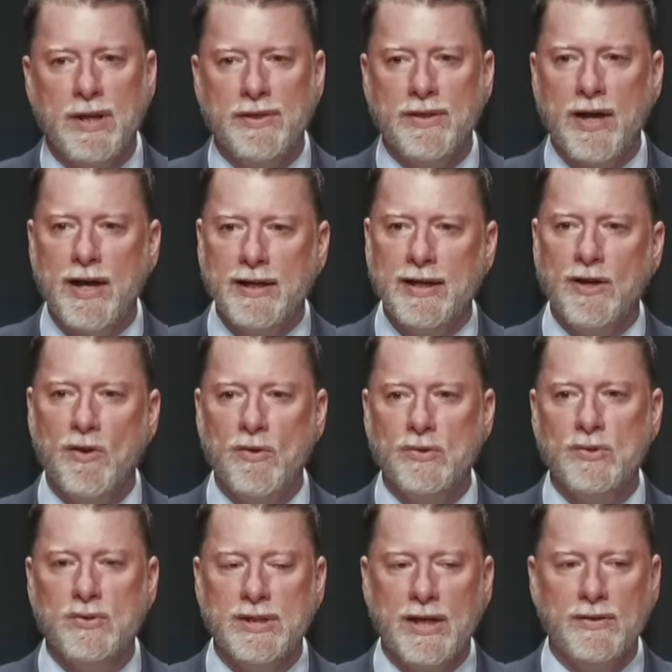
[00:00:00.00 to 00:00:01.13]
but I thought it
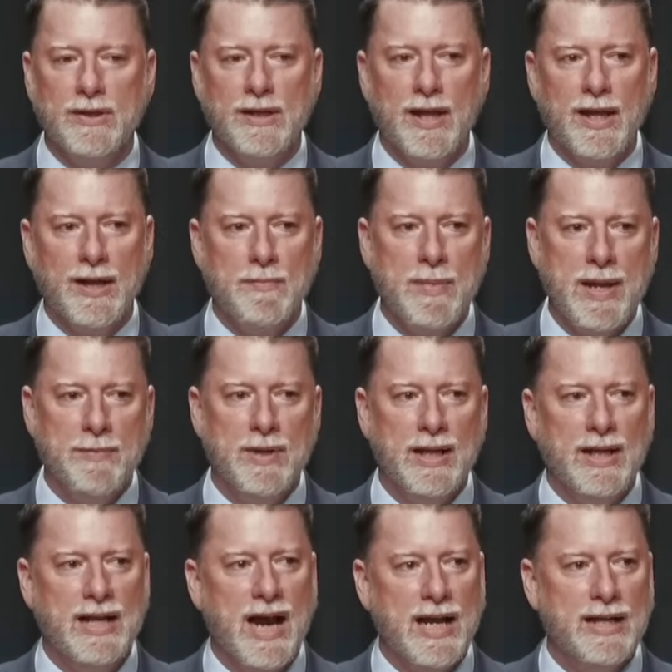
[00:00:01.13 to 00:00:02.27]
also sounded like maybe
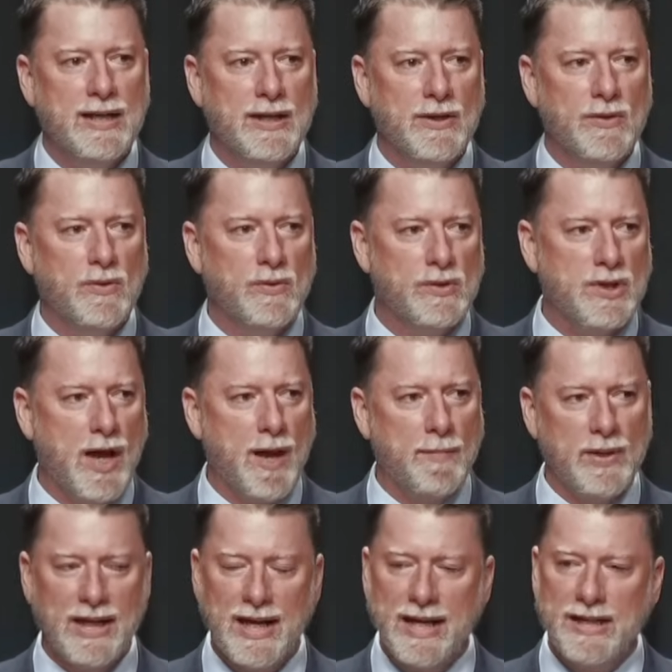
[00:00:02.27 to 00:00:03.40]
an ideal
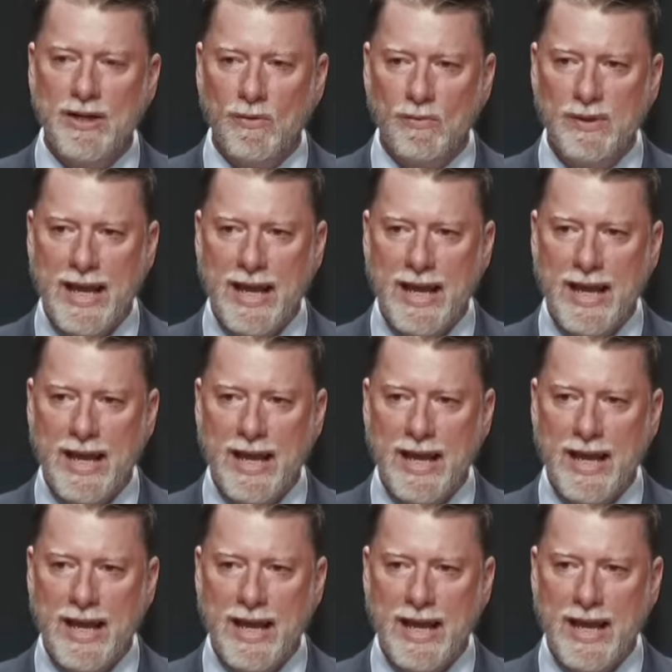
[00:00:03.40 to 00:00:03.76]
topic, an ideal